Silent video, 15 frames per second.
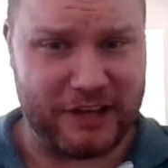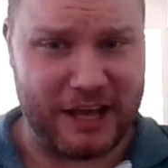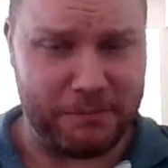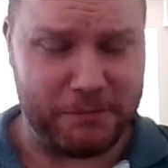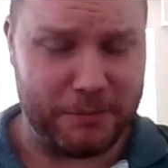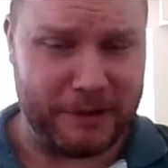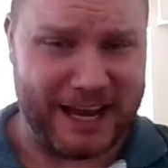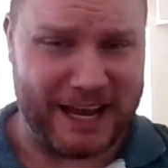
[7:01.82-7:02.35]
to
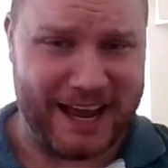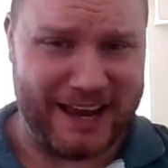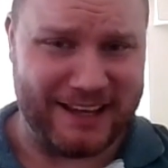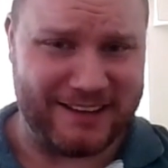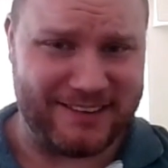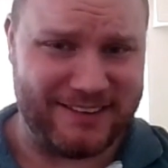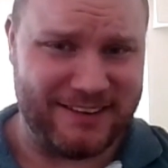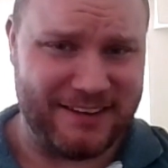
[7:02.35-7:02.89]
scapular
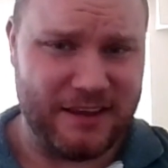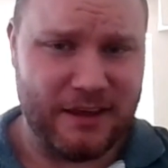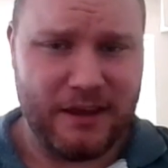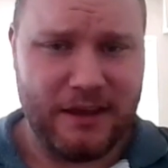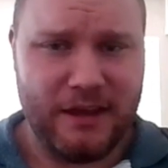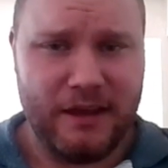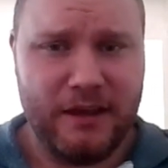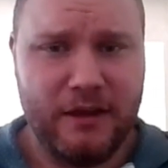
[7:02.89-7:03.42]
mechanics,
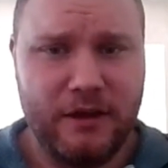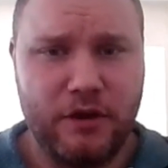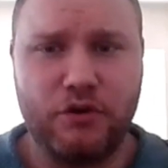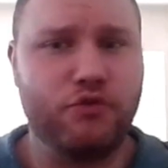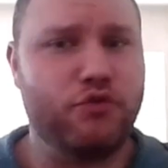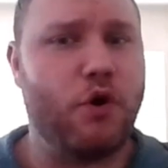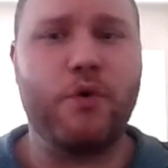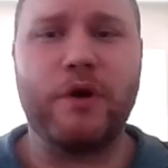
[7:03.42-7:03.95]

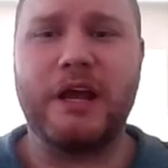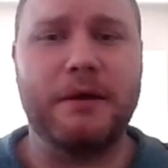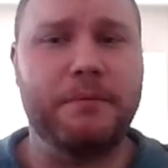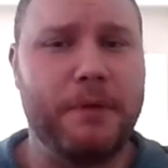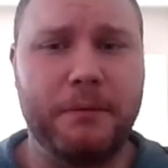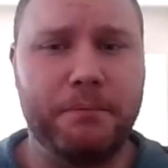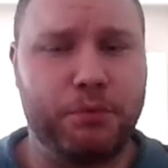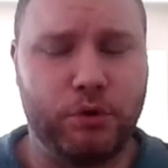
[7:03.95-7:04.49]
rowing
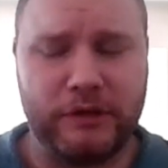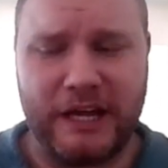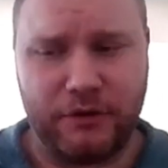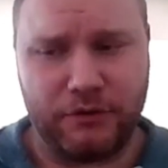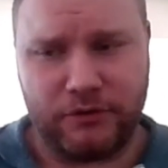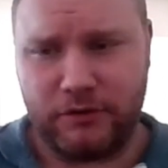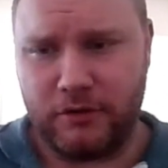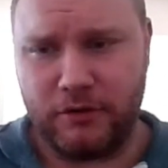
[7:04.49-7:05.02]
and, and pull
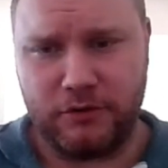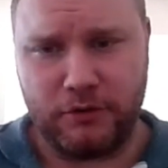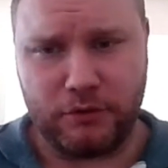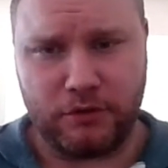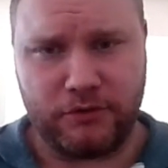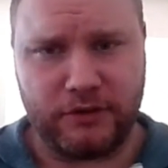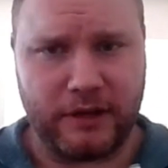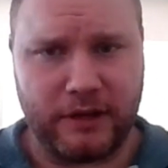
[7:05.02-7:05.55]
downs, so
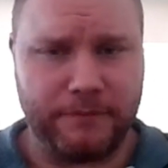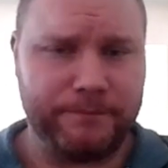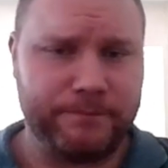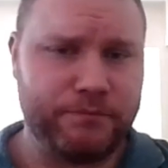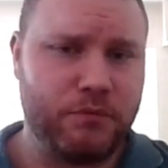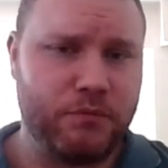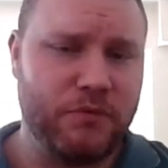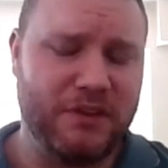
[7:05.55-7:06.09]
to say,
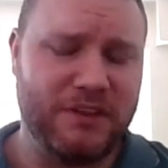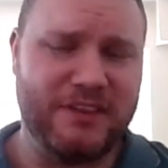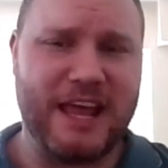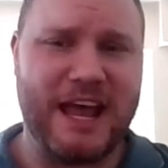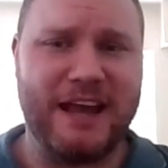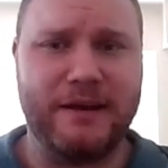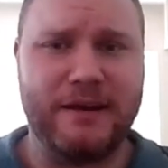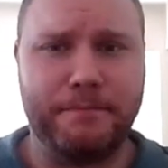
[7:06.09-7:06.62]

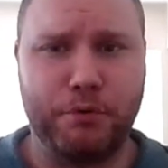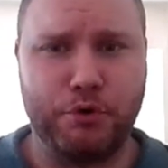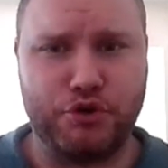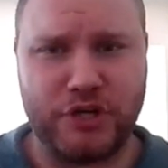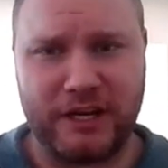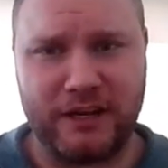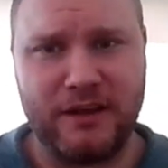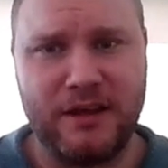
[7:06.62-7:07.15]
than the
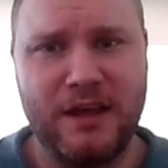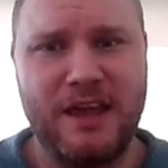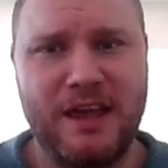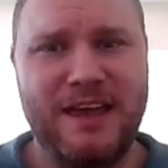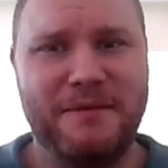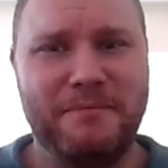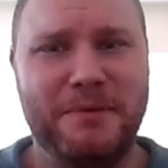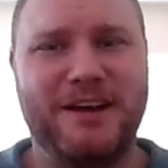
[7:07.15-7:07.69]
pushing
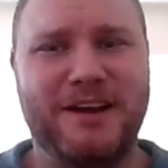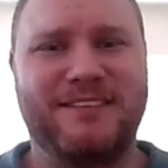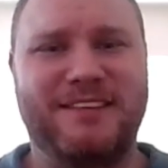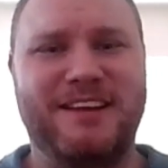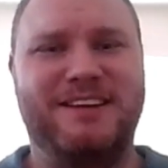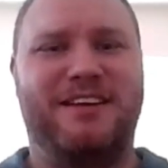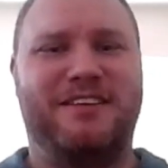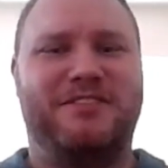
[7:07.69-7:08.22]

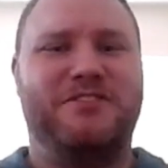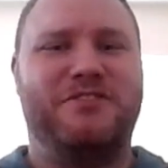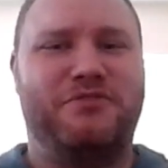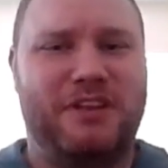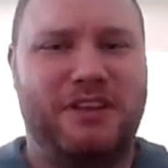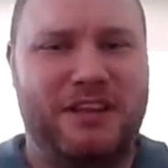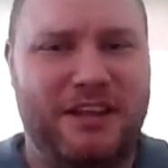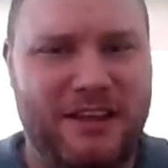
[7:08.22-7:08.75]
because it doesn't
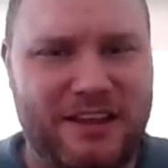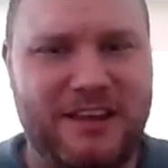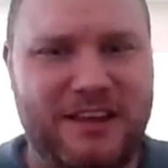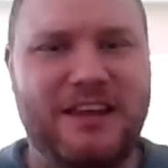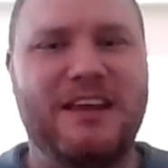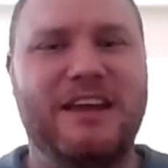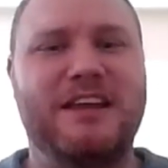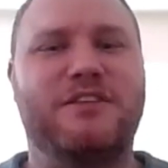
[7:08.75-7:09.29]
really
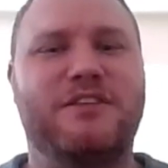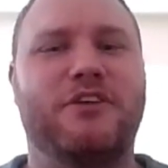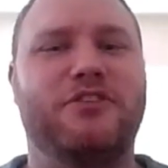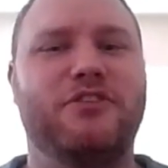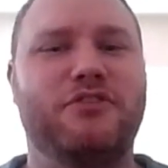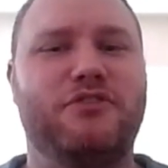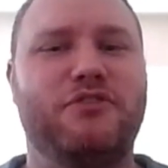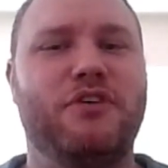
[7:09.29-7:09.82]
it
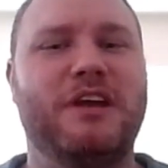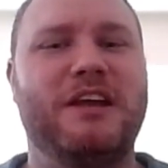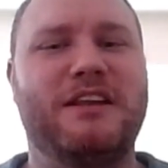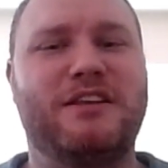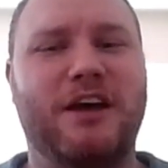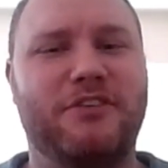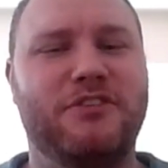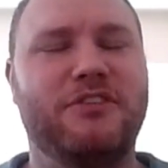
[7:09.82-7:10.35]
doesn't
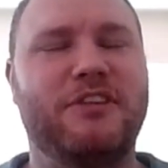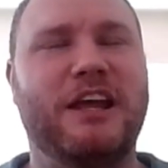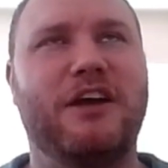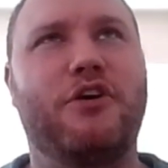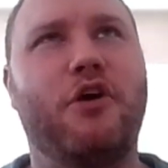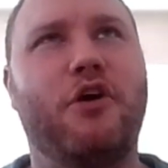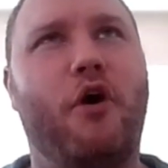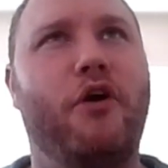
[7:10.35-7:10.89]
it doesn't
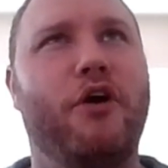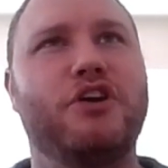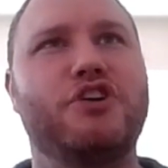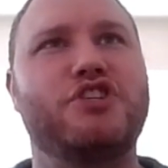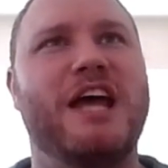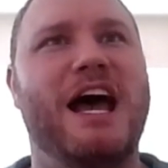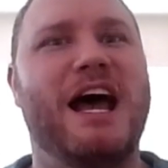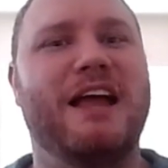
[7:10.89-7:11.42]

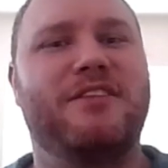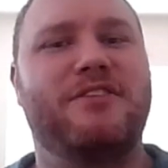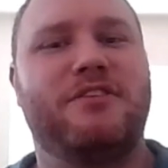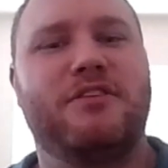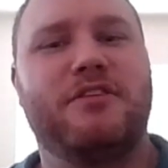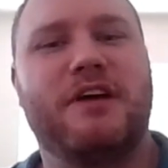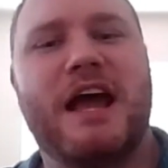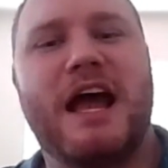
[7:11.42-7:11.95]
encourage that
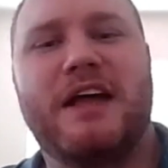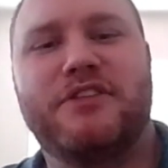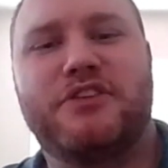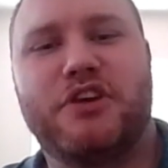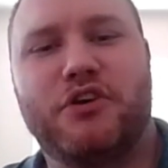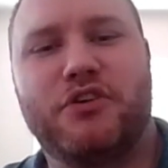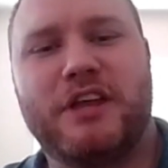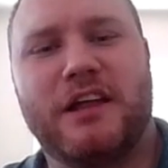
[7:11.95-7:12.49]

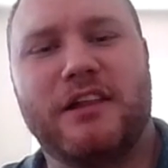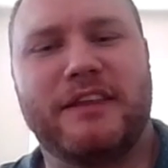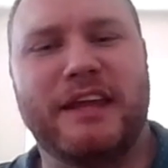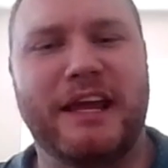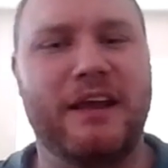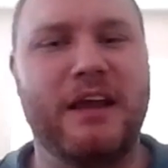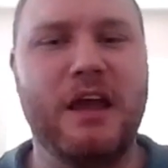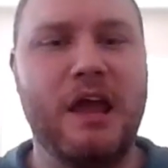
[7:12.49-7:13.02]
anterior
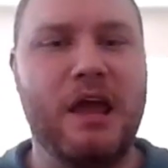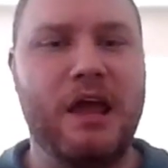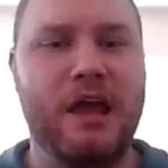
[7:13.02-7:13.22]
tilting